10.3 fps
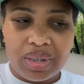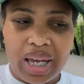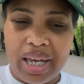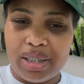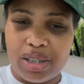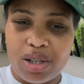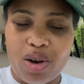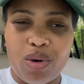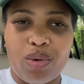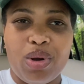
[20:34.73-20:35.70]
And
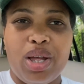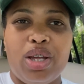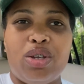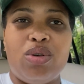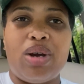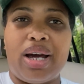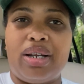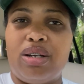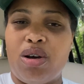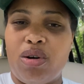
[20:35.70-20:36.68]
so you got
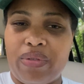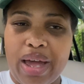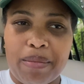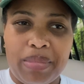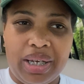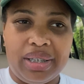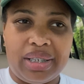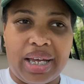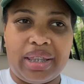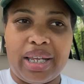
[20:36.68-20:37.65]
to know that means
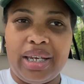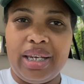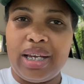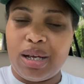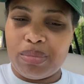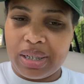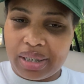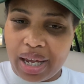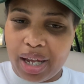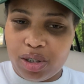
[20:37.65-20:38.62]
that, that he comes as
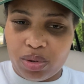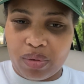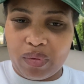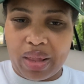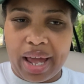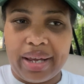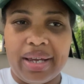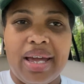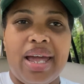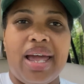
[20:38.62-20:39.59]
an angel of light
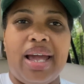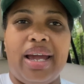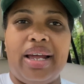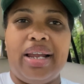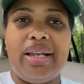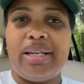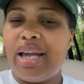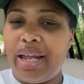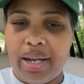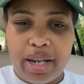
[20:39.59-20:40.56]
and in,
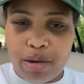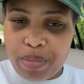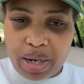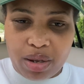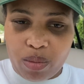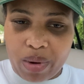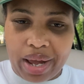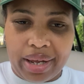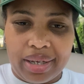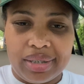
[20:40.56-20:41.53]
in, in many
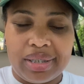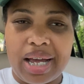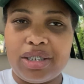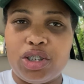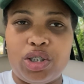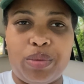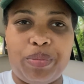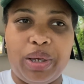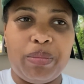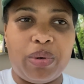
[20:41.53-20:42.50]
ways, not just in
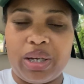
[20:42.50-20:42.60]
people.